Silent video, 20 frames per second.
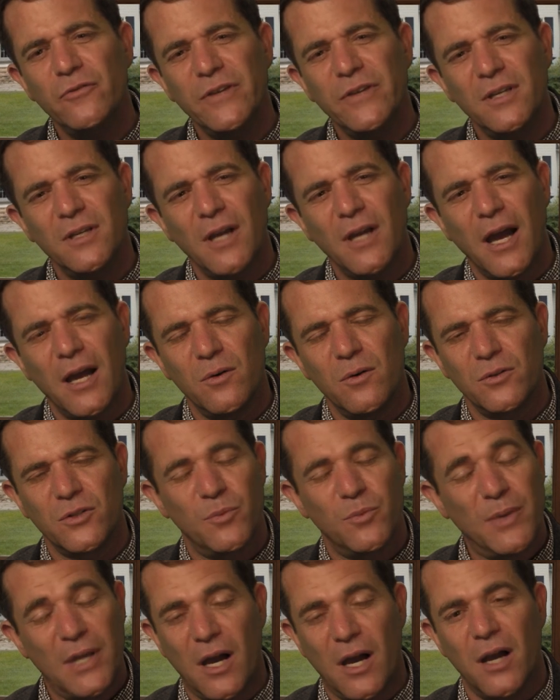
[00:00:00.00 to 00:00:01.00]
movie, to
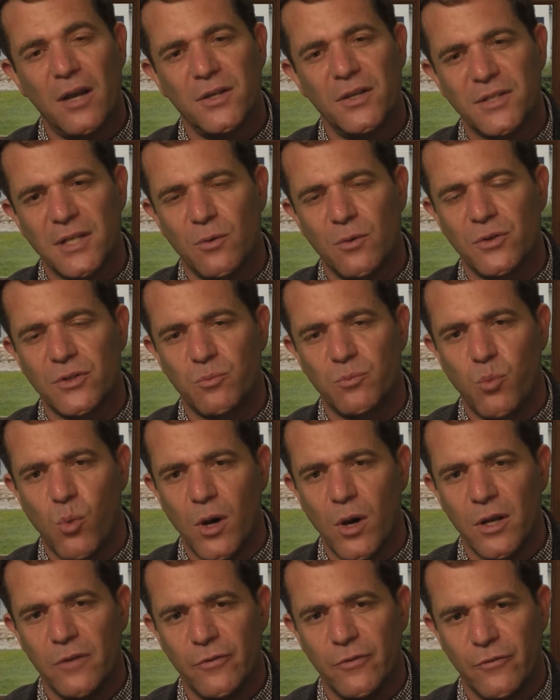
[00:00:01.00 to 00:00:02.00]
be honest, I was
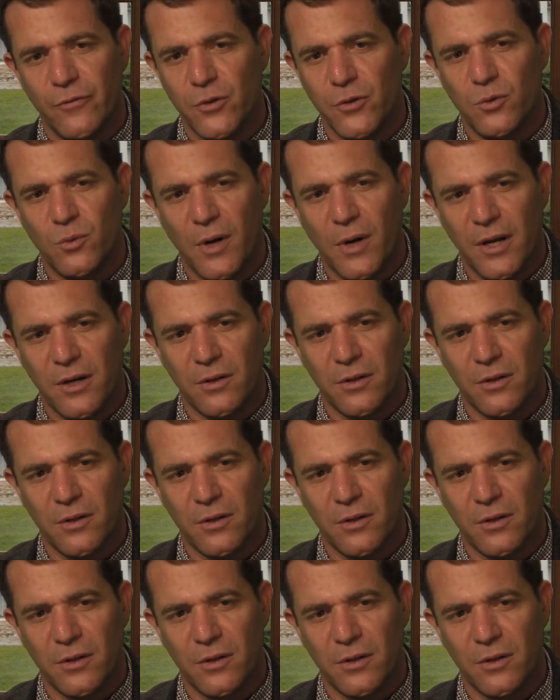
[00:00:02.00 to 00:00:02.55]
one of a few writers.